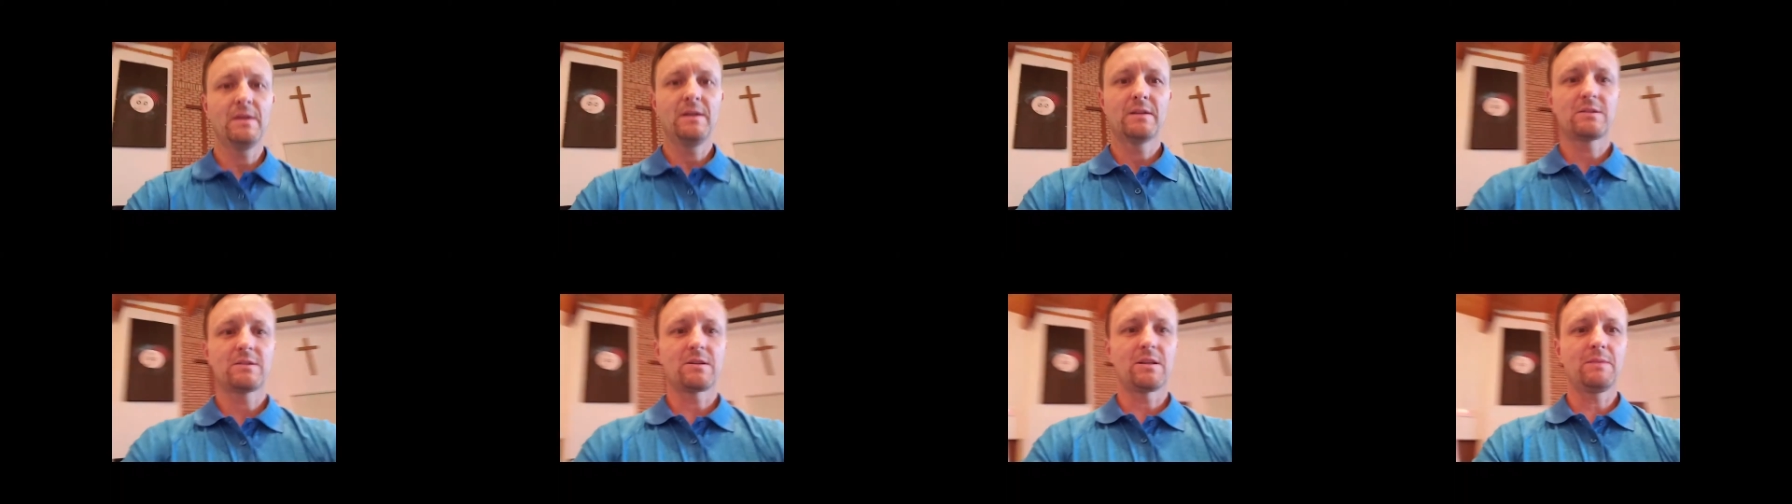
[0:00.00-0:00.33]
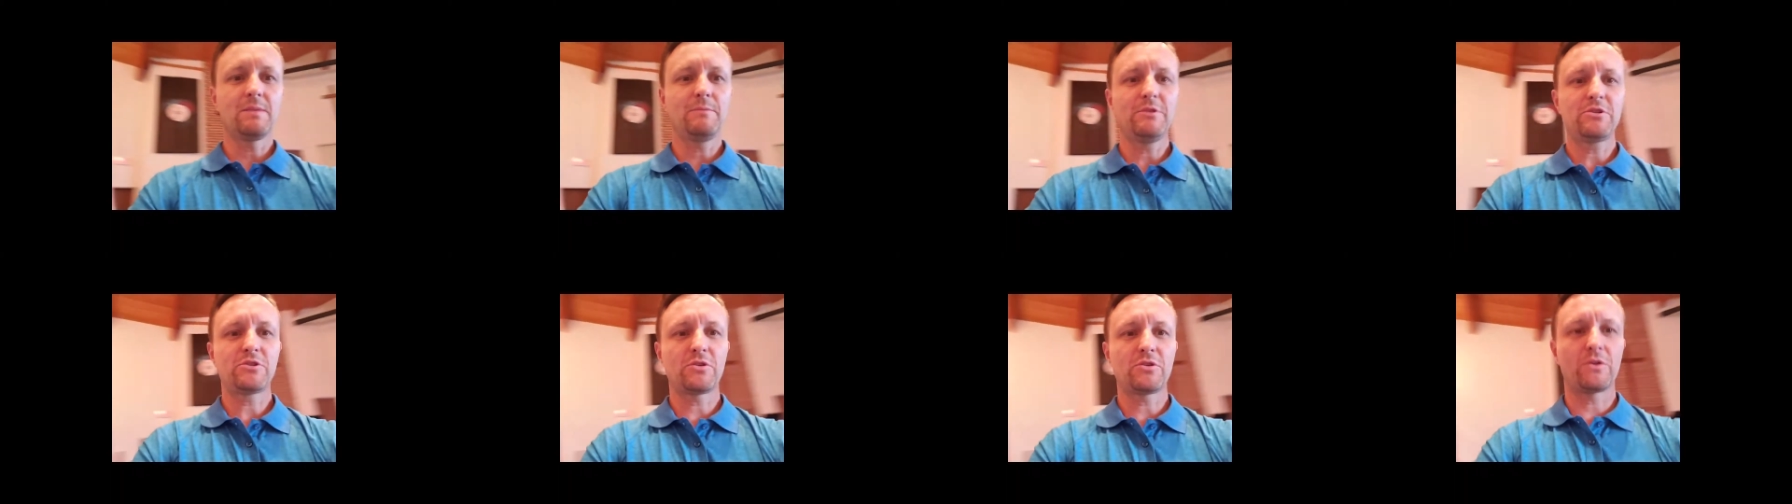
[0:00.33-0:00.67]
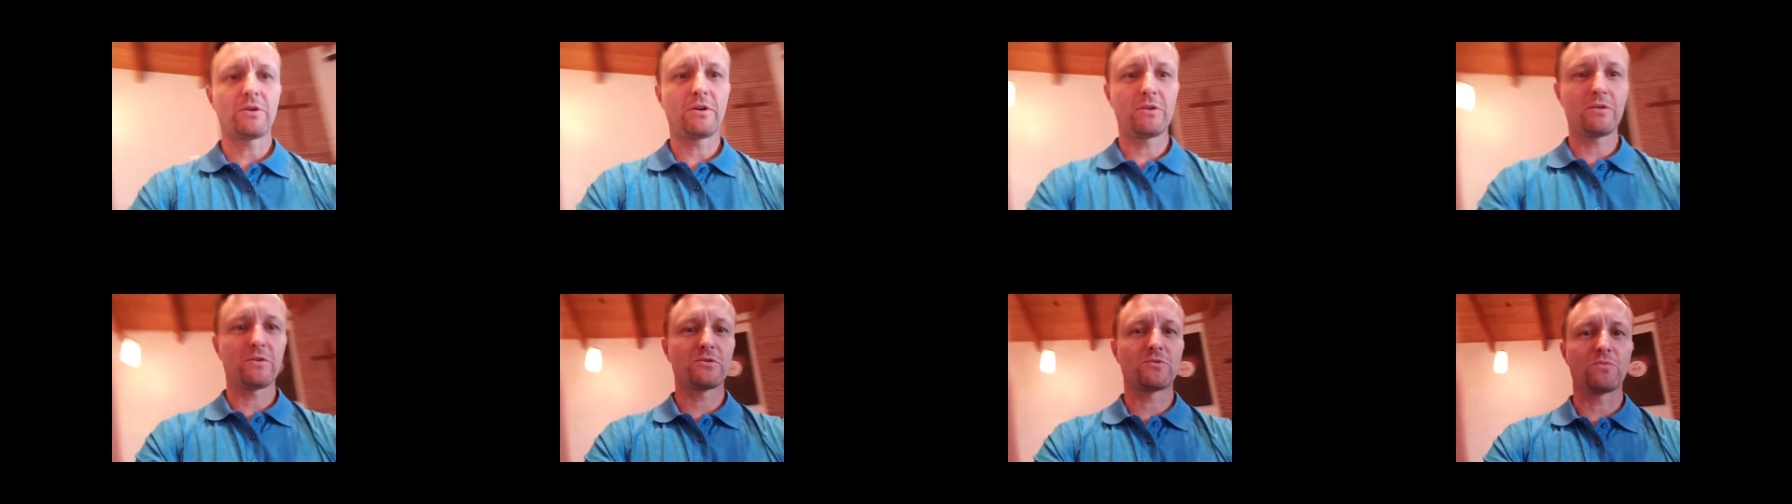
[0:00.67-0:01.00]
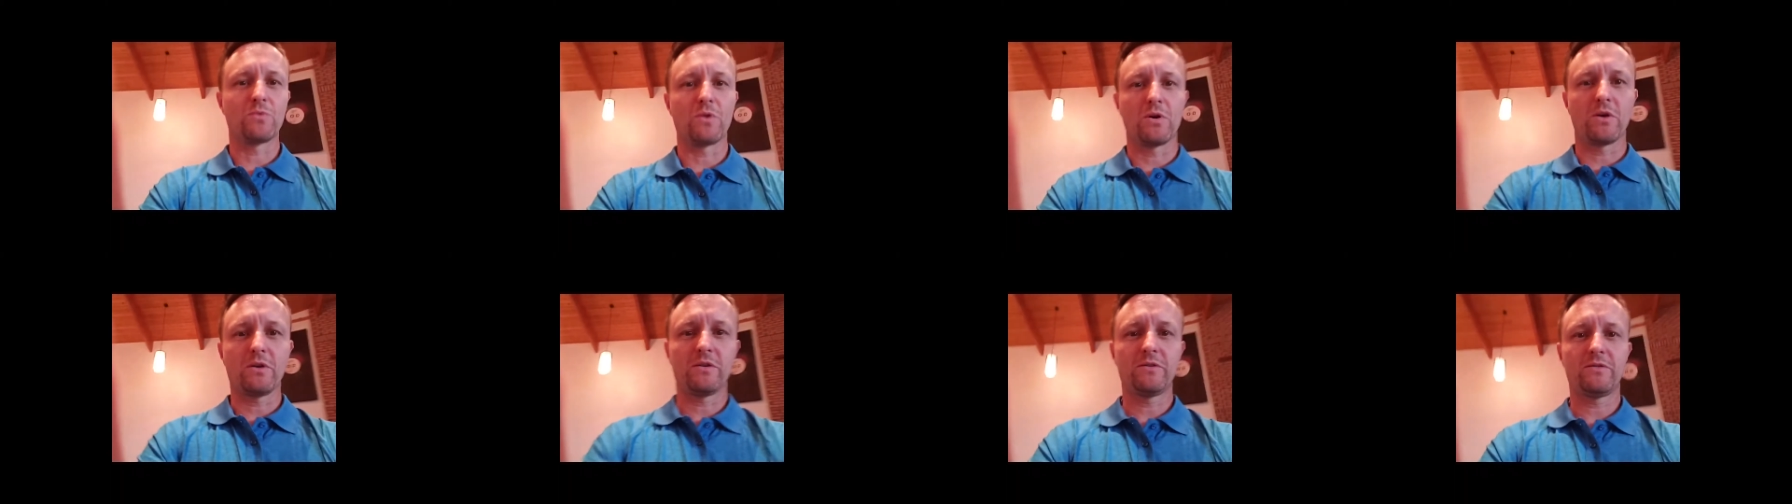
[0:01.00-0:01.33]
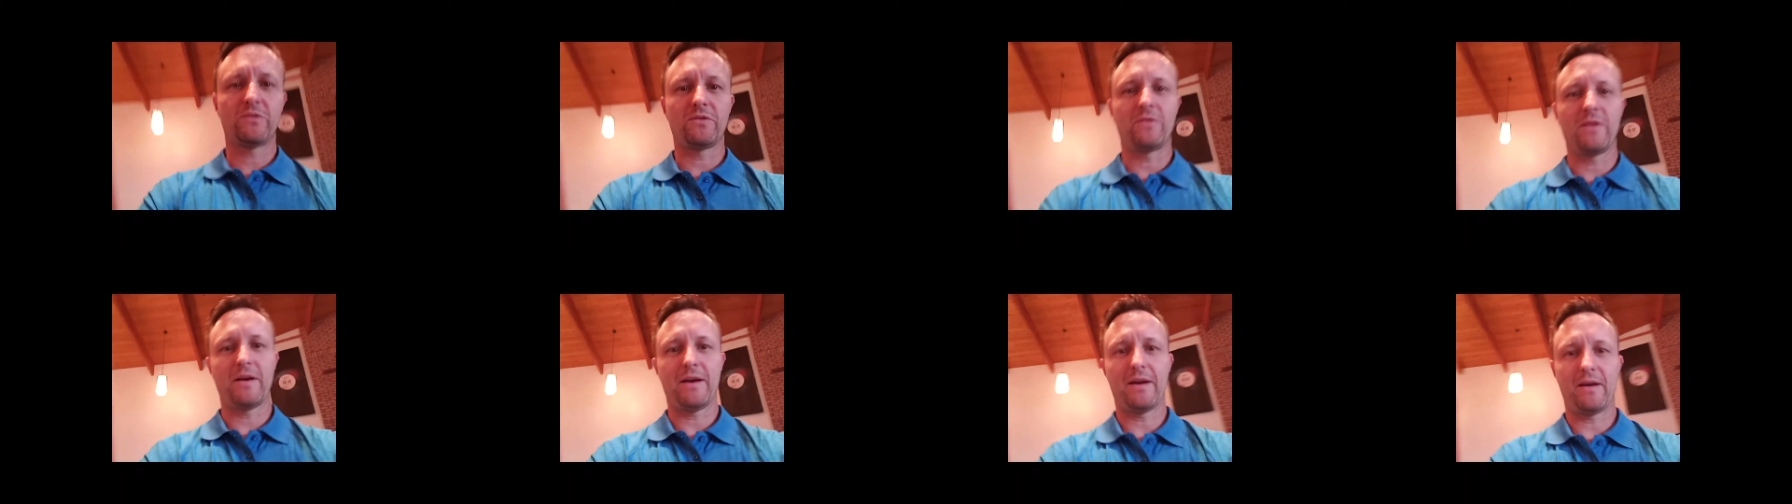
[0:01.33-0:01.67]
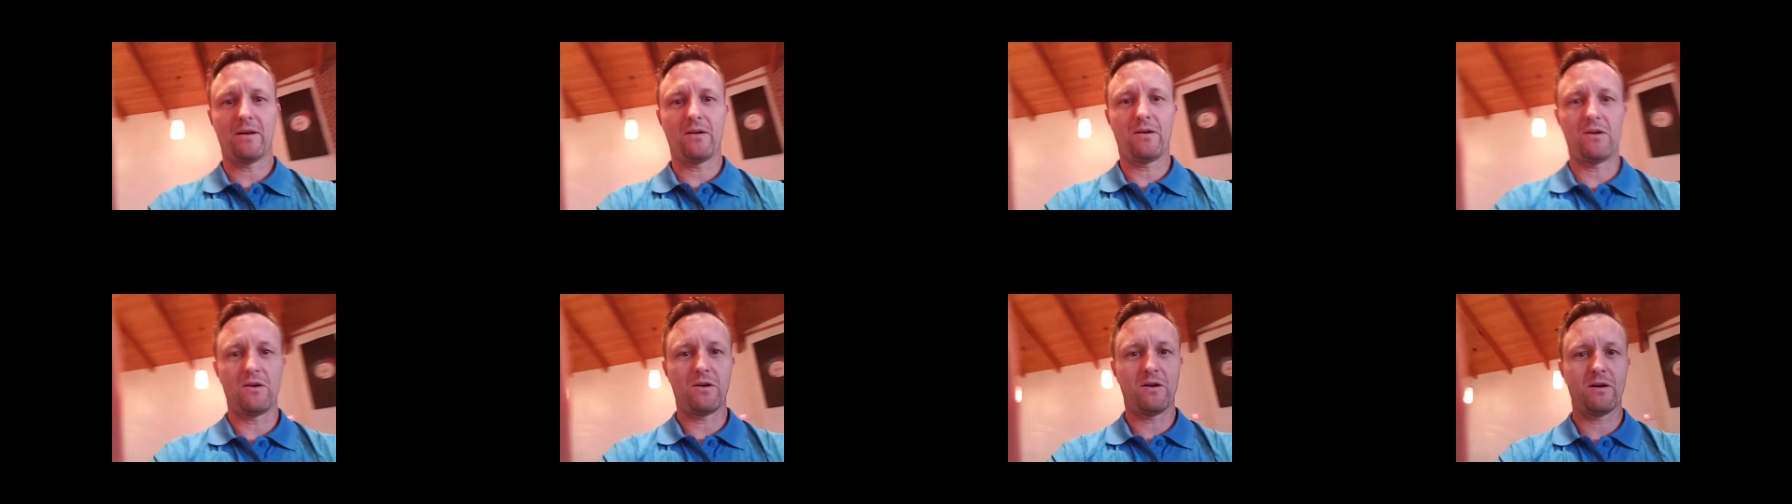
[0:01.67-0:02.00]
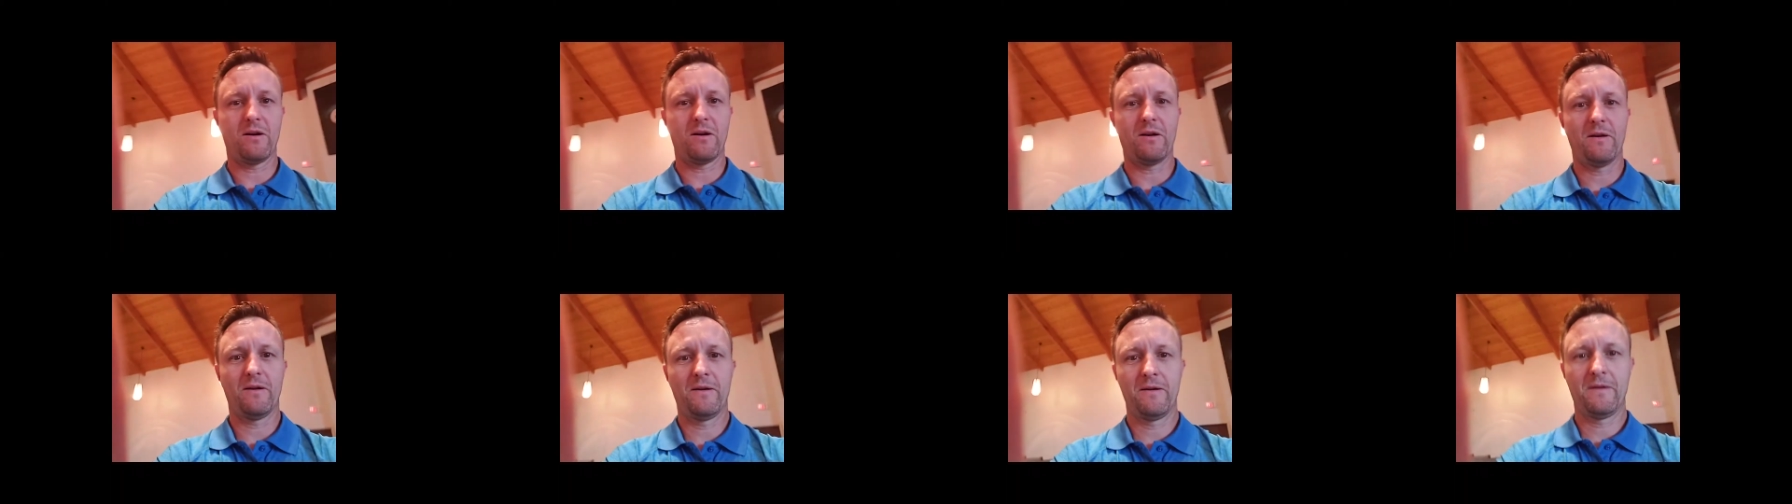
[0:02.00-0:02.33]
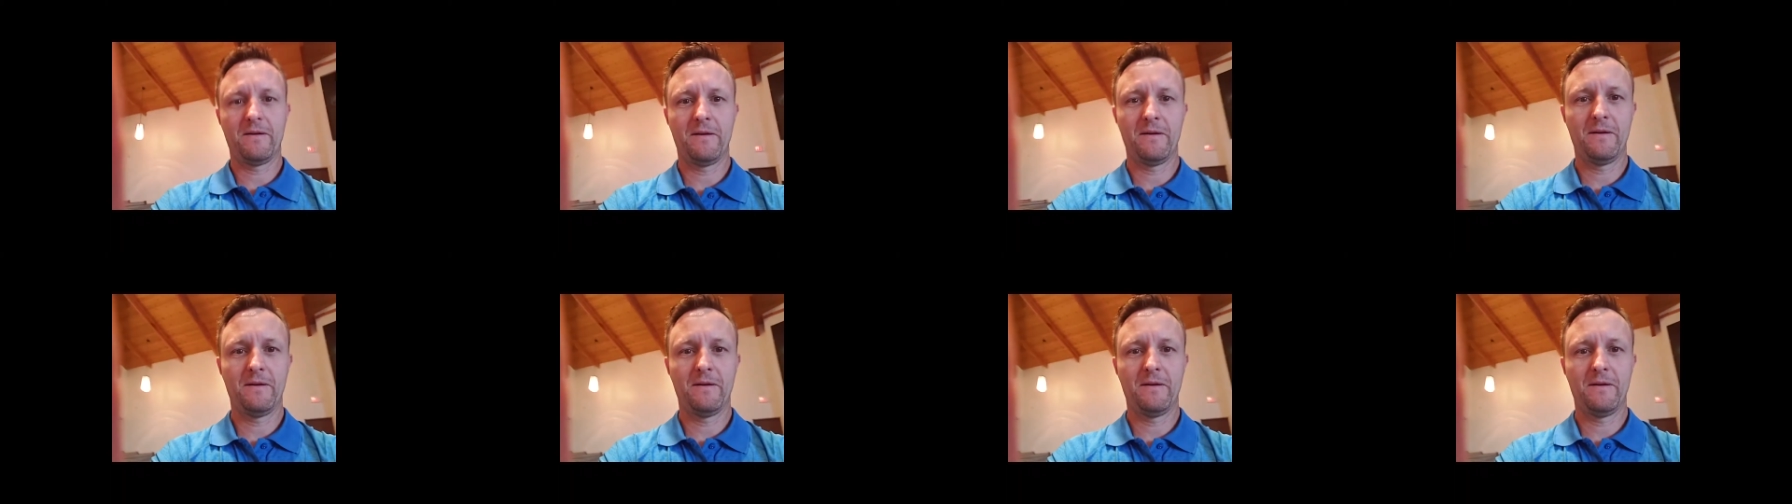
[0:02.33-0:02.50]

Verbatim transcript: So let me show you those words that are